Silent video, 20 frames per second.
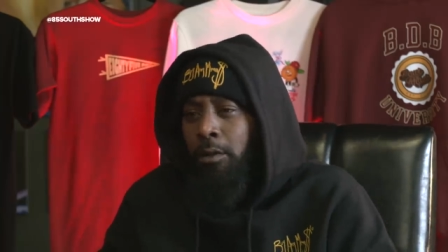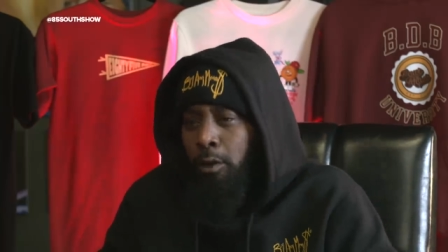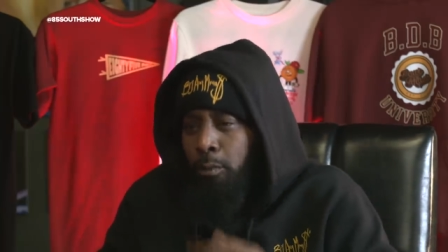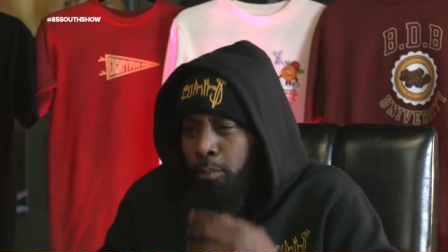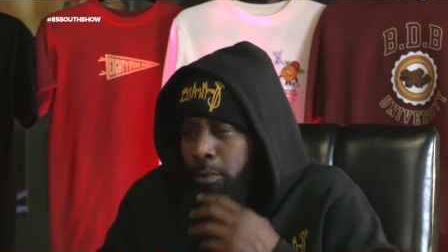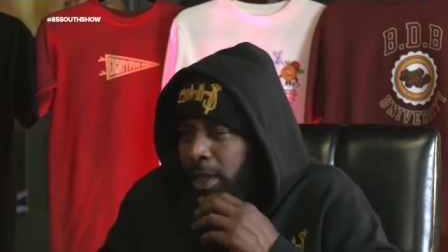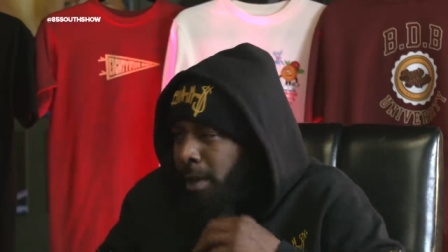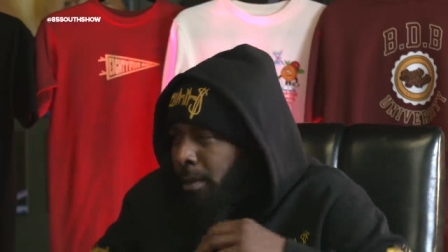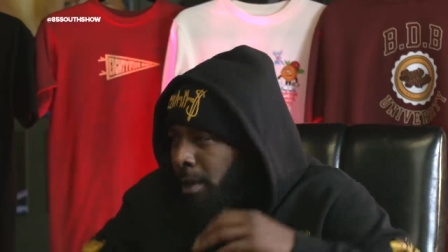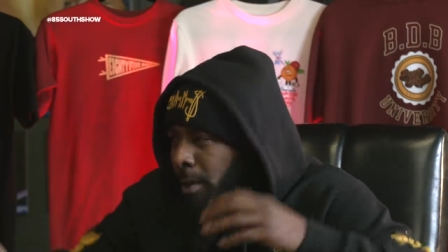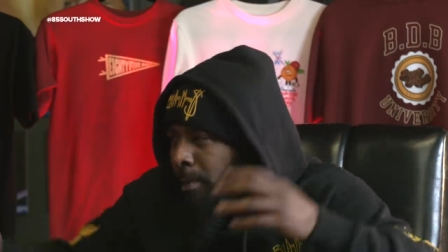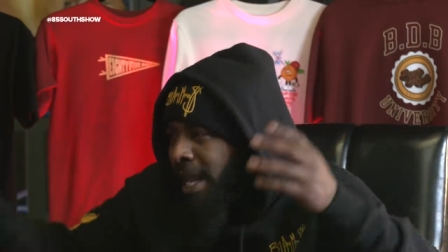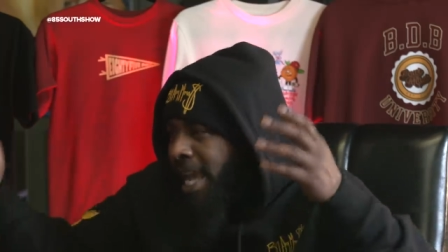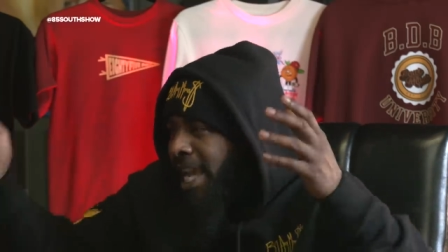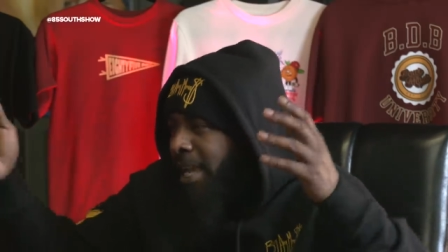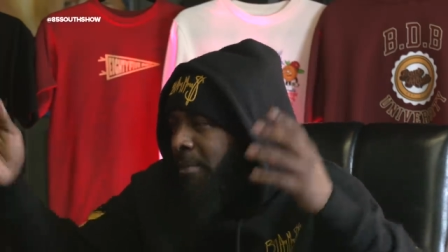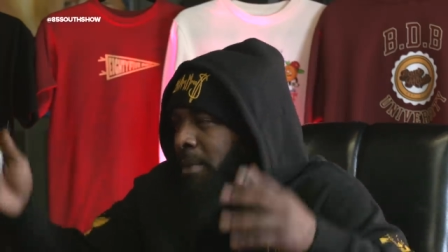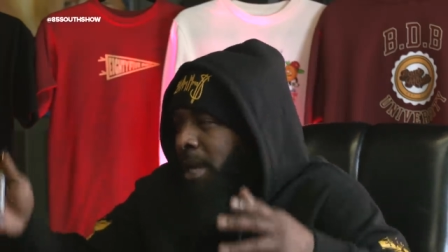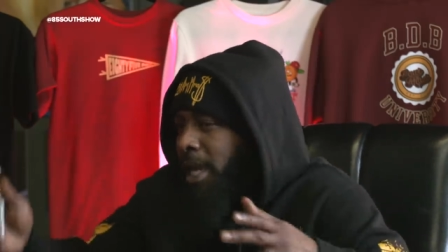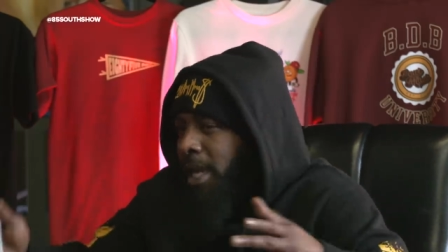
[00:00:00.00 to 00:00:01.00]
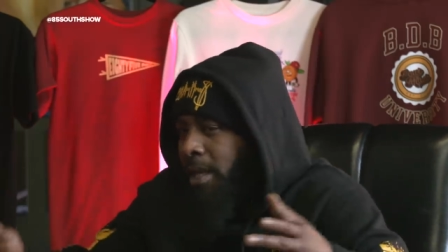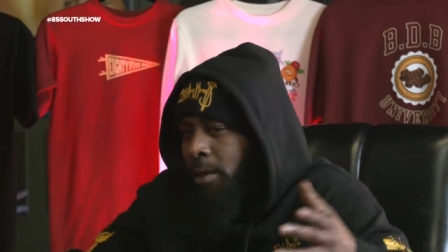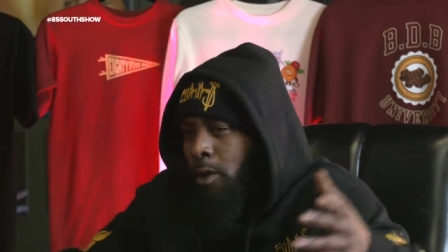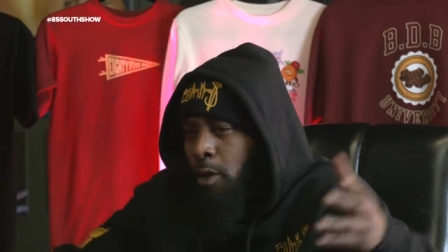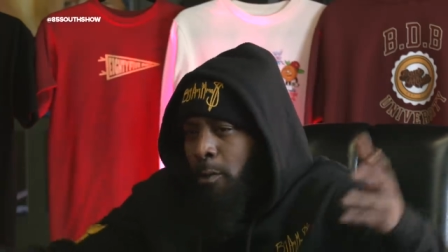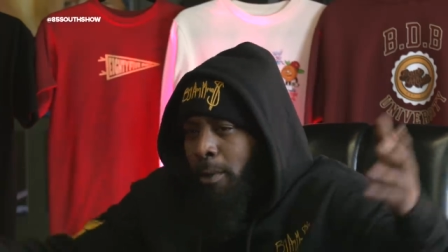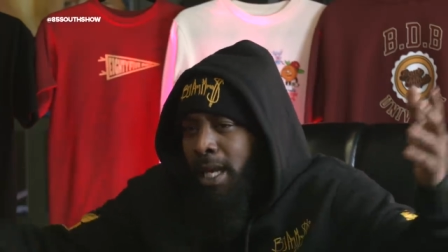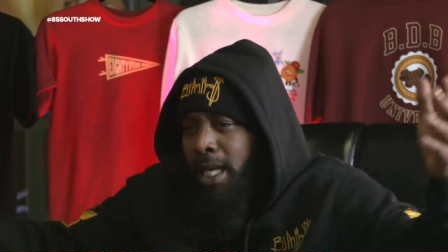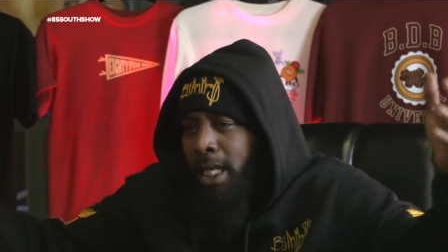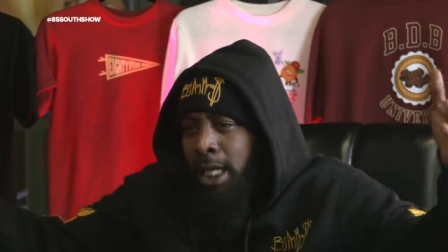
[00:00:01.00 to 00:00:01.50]
You blame a black man,
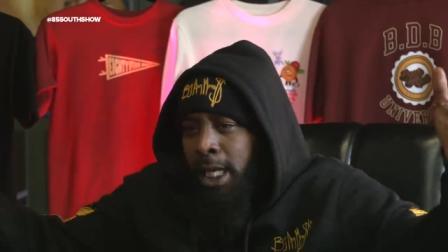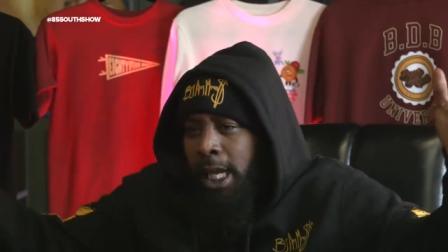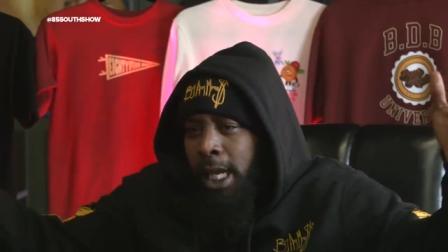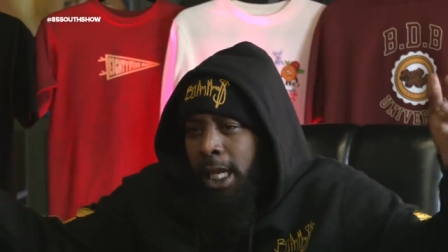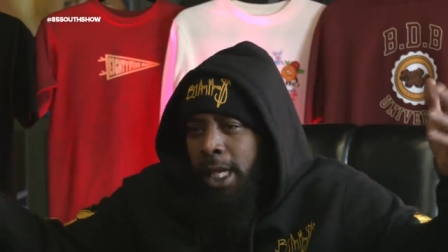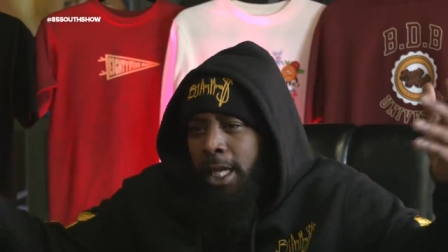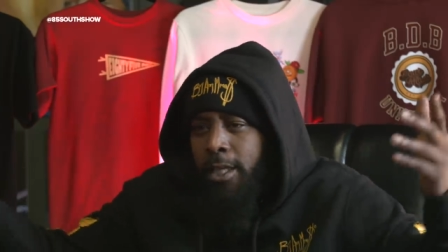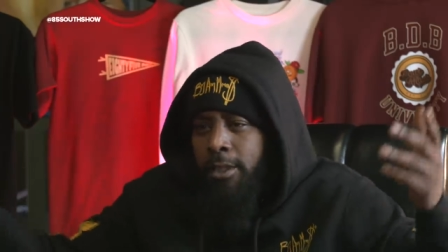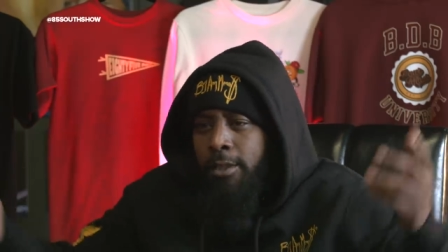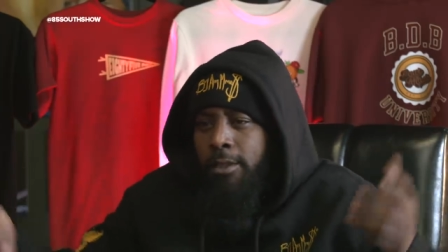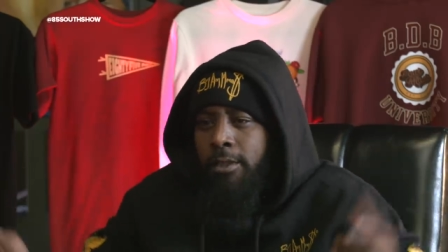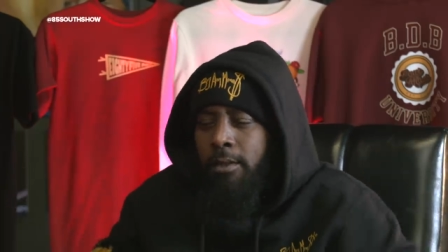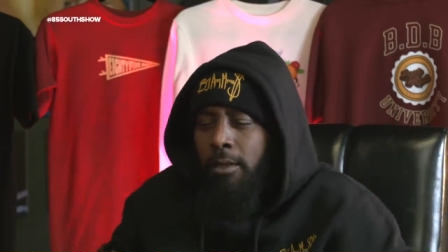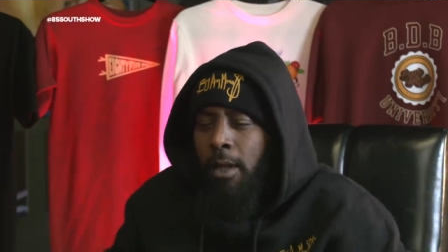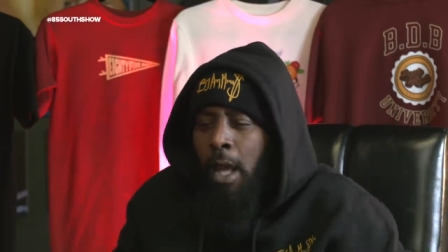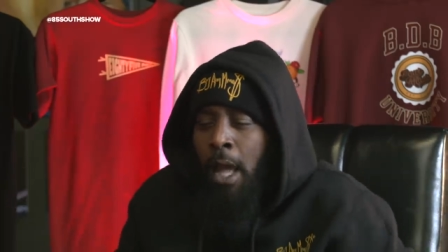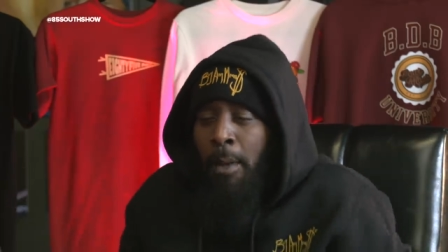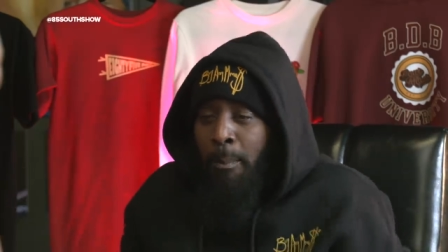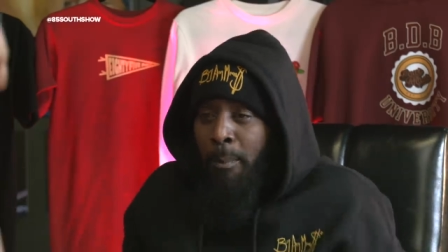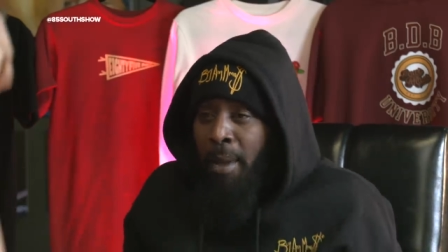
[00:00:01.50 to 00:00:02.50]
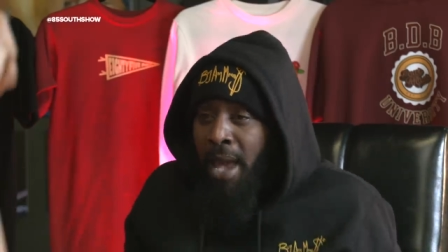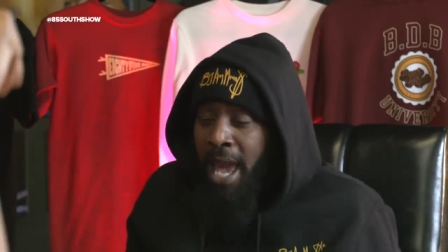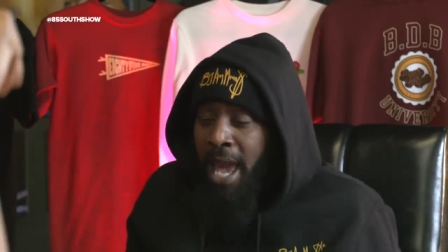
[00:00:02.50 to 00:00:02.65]
nobody cares. Yeah.